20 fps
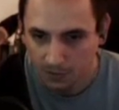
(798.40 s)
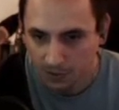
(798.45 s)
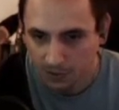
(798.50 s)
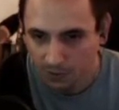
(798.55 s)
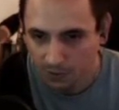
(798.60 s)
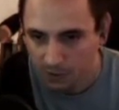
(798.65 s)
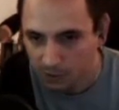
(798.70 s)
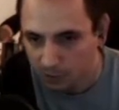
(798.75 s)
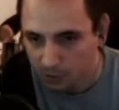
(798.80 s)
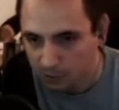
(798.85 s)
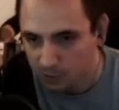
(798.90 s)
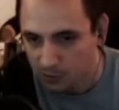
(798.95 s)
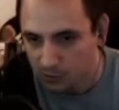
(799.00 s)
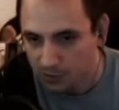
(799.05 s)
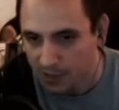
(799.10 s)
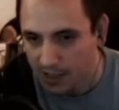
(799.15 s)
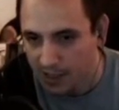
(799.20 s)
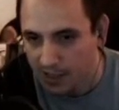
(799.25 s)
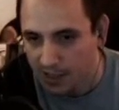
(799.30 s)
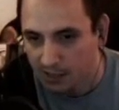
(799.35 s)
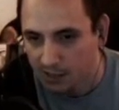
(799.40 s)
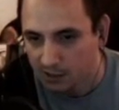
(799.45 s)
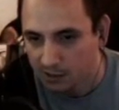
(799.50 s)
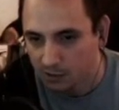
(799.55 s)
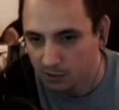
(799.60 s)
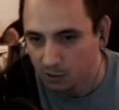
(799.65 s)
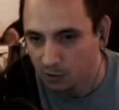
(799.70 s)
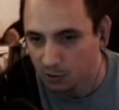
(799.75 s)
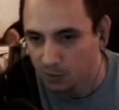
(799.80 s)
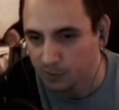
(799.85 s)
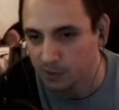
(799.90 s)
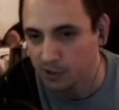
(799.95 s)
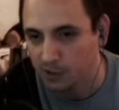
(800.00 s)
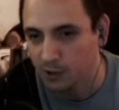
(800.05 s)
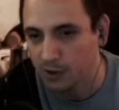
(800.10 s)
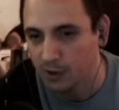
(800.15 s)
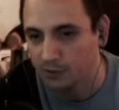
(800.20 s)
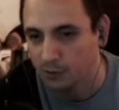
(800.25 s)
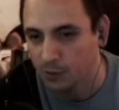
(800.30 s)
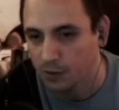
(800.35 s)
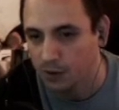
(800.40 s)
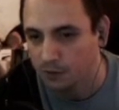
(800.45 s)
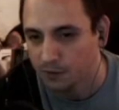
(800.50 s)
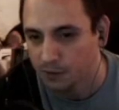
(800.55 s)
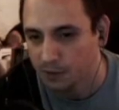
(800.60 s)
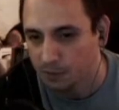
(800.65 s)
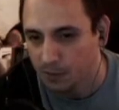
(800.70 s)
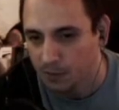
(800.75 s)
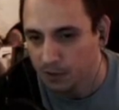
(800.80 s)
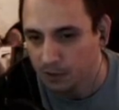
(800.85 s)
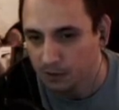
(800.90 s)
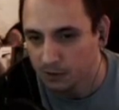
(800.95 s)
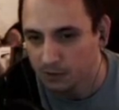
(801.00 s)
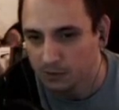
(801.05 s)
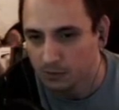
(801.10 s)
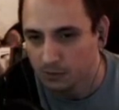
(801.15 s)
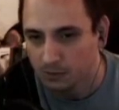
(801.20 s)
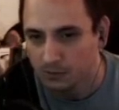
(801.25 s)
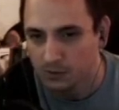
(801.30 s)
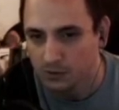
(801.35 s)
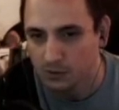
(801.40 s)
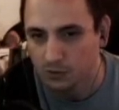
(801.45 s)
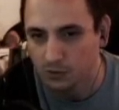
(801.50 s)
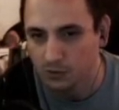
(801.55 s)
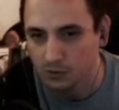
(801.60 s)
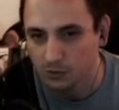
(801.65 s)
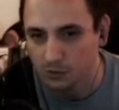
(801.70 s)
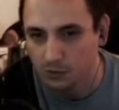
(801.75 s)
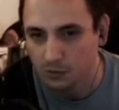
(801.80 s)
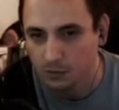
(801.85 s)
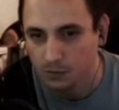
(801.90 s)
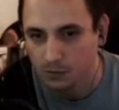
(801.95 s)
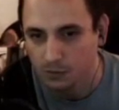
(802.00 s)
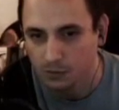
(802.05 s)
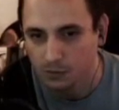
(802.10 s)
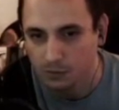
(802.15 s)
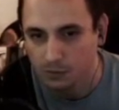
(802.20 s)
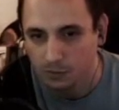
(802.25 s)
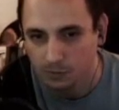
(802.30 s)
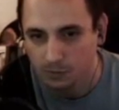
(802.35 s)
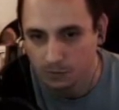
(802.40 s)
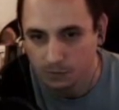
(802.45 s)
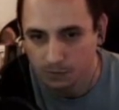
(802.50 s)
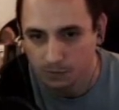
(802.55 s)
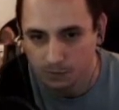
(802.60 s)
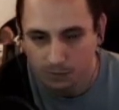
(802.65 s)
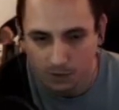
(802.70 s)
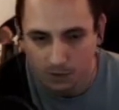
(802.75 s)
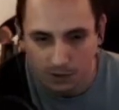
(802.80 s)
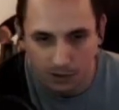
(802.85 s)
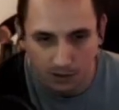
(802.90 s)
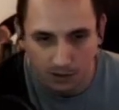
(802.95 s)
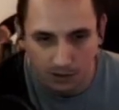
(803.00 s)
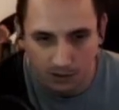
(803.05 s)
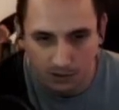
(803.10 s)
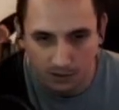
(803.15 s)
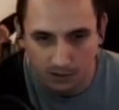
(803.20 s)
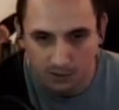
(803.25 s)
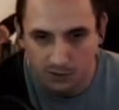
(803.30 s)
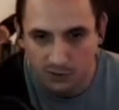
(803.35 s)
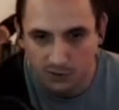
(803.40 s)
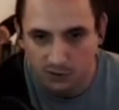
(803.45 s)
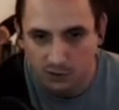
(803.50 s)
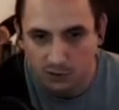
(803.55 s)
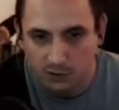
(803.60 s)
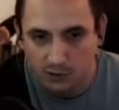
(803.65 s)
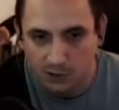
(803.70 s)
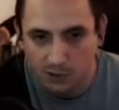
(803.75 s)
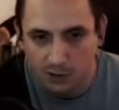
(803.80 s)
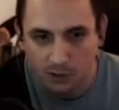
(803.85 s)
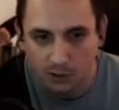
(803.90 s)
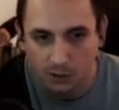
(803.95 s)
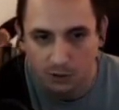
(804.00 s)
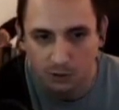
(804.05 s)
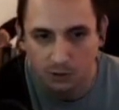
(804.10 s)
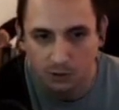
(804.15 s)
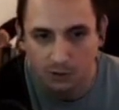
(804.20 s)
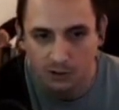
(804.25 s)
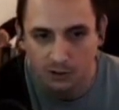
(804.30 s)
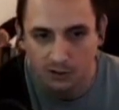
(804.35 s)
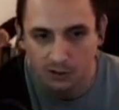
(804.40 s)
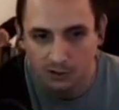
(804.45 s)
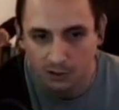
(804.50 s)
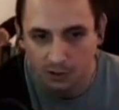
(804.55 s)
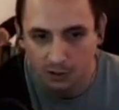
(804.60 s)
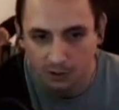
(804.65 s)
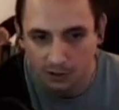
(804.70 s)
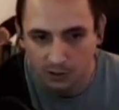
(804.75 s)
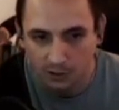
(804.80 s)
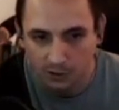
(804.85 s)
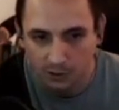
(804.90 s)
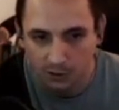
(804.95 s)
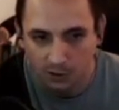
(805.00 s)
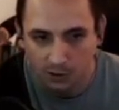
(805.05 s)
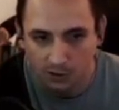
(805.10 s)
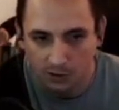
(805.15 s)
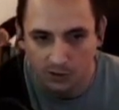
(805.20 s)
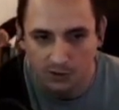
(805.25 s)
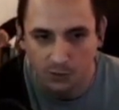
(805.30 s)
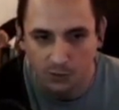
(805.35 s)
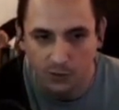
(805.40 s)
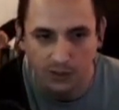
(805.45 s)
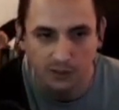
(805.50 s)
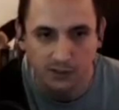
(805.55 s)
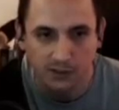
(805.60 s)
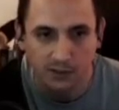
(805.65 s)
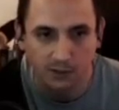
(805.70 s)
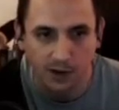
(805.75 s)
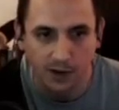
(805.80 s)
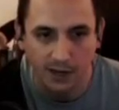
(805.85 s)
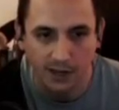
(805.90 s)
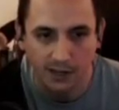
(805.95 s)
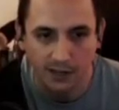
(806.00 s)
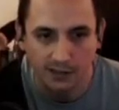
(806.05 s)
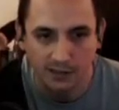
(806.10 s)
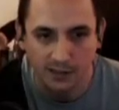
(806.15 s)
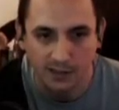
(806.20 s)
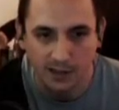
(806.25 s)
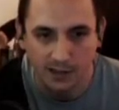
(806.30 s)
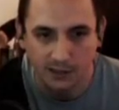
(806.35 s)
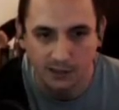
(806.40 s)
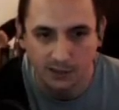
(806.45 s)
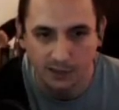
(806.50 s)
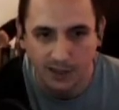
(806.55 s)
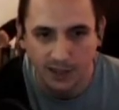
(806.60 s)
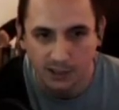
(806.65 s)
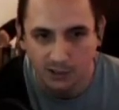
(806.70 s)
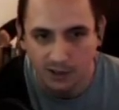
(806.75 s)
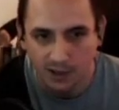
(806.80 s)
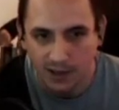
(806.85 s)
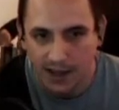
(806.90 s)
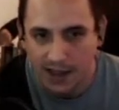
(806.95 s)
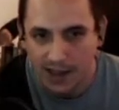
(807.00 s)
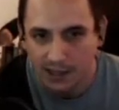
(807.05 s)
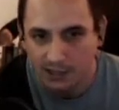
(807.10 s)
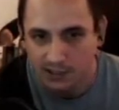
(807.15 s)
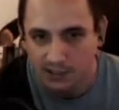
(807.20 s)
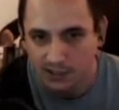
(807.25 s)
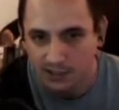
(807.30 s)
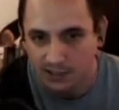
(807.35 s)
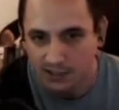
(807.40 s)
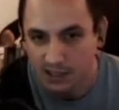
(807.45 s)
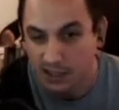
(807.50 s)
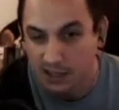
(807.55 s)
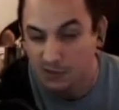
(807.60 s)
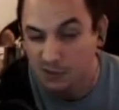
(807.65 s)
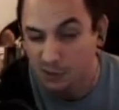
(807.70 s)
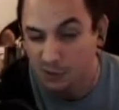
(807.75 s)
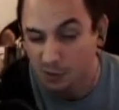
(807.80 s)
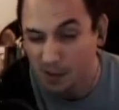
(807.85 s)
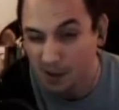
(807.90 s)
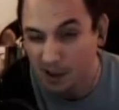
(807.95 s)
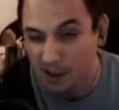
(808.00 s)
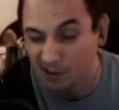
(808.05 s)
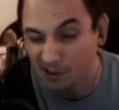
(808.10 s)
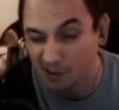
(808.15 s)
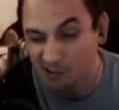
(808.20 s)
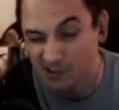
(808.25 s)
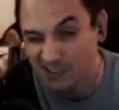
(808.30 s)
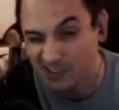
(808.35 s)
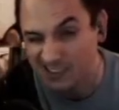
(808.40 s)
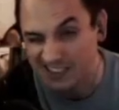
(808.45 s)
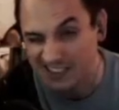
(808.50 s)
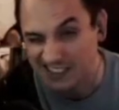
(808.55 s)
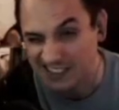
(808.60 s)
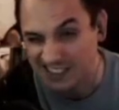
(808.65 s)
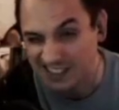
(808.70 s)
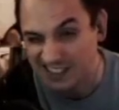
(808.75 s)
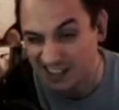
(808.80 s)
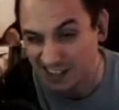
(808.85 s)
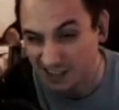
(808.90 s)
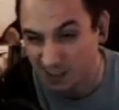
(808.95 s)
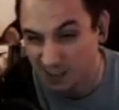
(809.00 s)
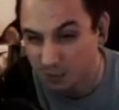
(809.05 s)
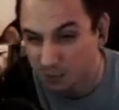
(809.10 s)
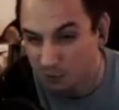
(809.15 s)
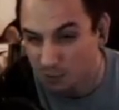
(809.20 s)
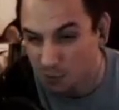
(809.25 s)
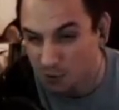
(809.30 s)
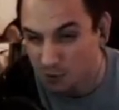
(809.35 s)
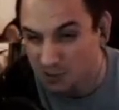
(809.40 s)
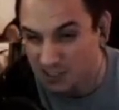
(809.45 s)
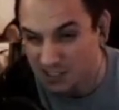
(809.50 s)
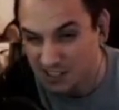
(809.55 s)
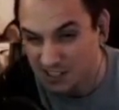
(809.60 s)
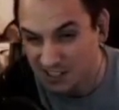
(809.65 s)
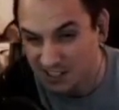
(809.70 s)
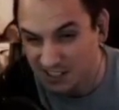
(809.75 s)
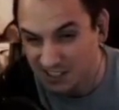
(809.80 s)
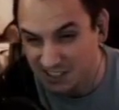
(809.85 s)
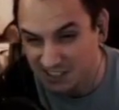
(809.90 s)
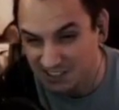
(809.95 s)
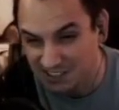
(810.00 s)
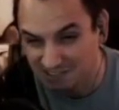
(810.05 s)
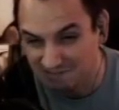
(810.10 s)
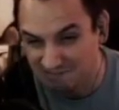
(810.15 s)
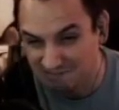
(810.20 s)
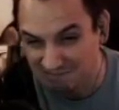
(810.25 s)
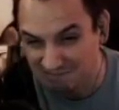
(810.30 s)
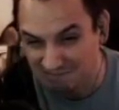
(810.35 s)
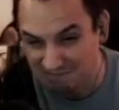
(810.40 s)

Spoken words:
If you don't do that, normally you have to wait for the beetle to slowly crawl his way to the right-hand side. So that strat actually saves you about, I think, 12